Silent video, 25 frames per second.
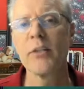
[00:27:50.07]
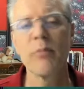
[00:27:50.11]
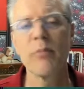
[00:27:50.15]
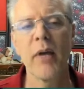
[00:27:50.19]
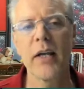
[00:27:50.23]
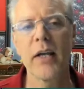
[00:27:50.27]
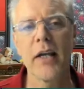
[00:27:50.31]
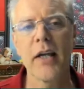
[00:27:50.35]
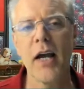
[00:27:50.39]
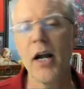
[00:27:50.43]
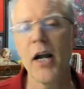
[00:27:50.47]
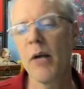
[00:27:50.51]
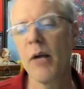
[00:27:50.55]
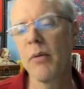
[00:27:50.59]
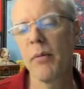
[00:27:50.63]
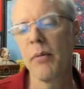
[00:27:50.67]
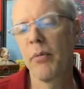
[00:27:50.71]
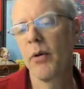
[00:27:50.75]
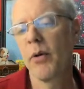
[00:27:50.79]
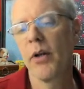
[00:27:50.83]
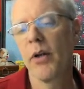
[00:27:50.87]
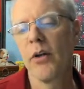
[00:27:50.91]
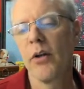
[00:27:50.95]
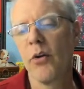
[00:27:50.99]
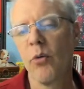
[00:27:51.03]
my car by
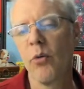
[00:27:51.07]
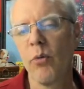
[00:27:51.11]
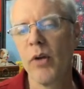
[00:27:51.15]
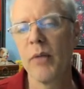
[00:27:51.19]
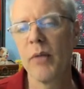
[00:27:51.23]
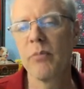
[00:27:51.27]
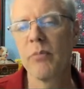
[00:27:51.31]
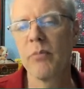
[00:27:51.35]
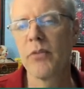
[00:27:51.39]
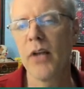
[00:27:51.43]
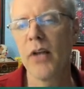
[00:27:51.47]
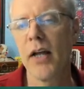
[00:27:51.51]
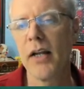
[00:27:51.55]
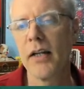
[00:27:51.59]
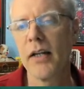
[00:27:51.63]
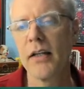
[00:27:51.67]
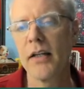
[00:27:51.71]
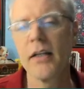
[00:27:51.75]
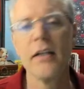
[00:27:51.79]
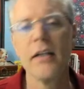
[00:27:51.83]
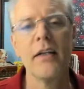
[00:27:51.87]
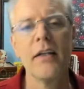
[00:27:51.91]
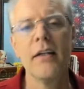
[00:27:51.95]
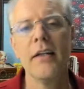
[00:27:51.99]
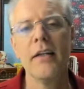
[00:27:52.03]
putting new rims on
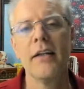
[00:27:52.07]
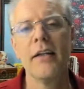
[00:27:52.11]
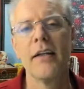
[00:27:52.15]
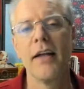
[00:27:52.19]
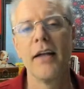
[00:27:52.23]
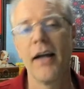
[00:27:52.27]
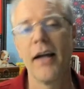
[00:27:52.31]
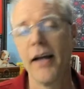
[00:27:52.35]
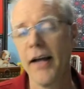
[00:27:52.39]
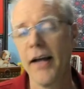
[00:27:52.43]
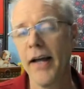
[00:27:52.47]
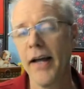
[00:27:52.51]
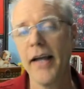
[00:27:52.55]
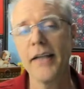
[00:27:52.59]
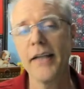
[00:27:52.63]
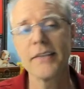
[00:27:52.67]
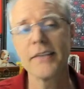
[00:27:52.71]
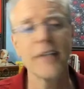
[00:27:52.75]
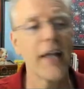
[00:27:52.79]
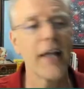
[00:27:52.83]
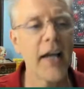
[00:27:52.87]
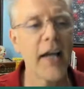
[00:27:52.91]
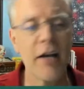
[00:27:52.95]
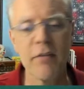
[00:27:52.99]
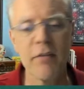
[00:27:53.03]
it, I
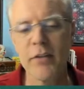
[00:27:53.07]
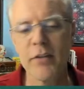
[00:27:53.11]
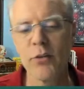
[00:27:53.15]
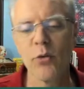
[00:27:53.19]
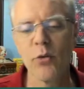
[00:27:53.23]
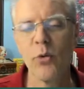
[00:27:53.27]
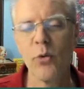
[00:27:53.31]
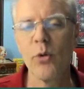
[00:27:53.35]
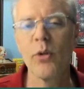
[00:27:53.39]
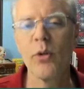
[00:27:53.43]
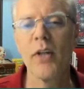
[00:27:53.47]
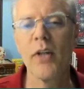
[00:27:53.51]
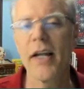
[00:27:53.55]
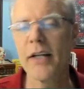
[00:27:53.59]
actually have a tool.